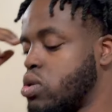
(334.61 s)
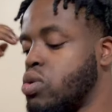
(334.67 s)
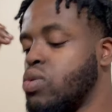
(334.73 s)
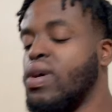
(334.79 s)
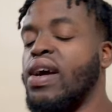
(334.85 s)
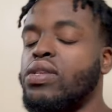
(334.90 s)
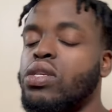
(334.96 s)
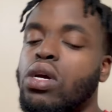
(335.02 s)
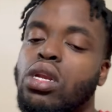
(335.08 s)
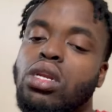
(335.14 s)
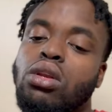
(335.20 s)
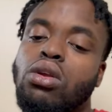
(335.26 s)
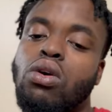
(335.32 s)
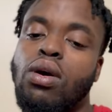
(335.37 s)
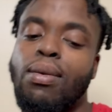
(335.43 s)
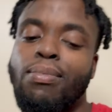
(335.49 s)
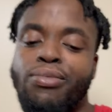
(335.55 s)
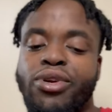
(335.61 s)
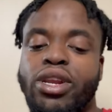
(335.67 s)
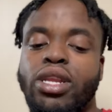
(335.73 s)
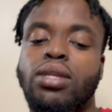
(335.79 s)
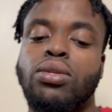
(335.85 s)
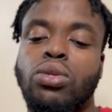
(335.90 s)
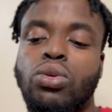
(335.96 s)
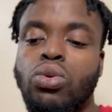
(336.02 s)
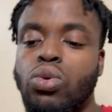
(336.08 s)
You guys already know I'm ready
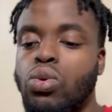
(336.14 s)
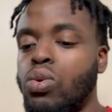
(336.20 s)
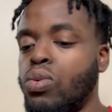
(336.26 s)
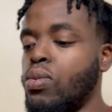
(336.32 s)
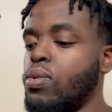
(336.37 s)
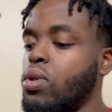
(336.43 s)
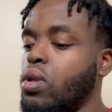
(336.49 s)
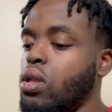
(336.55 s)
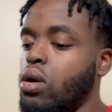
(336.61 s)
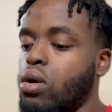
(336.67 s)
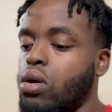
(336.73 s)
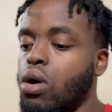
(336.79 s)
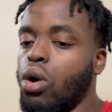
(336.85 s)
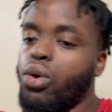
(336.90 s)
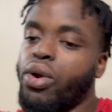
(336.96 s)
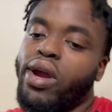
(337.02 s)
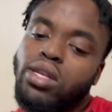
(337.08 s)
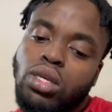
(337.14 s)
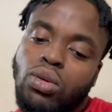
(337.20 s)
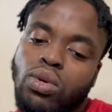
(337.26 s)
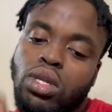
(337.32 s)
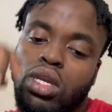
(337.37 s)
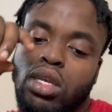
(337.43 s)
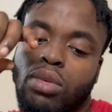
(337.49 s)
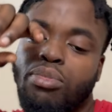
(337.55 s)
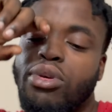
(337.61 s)
to, you know, go crazy with
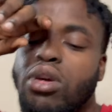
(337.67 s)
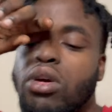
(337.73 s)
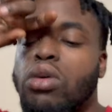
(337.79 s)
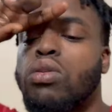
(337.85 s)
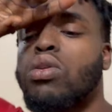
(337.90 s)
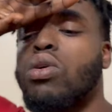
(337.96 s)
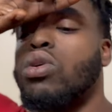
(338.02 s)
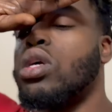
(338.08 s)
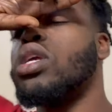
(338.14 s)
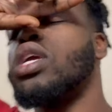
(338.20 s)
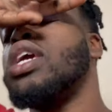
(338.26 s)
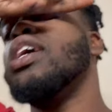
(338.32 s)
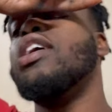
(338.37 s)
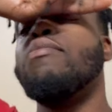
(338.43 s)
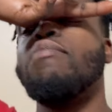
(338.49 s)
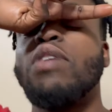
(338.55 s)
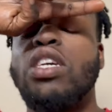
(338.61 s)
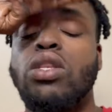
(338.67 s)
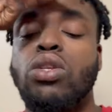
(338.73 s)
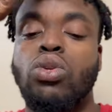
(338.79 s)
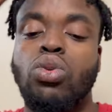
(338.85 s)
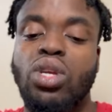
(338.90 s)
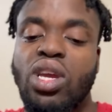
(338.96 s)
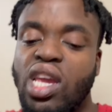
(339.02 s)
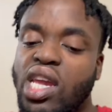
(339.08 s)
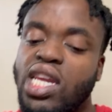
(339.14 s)
this build, throw the cam in, do
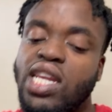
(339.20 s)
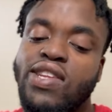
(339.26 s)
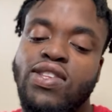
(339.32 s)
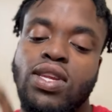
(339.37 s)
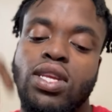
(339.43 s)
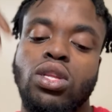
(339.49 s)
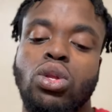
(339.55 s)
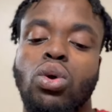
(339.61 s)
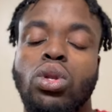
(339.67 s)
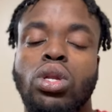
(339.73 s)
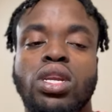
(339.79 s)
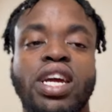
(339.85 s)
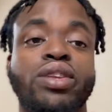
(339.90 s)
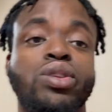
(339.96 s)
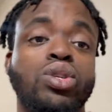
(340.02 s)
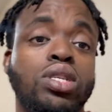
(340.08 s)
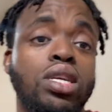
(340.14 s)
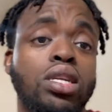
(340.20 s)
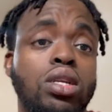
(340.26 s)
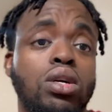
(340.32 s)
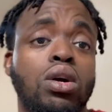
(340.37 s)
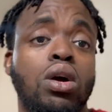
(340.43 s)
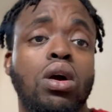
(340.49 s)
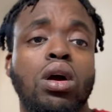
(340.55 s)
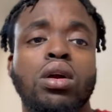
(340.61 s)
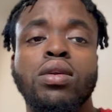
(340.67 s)
the heads, and throw the nitrous at the
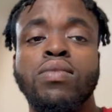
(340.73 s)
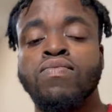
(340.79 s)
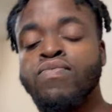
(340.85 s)
car.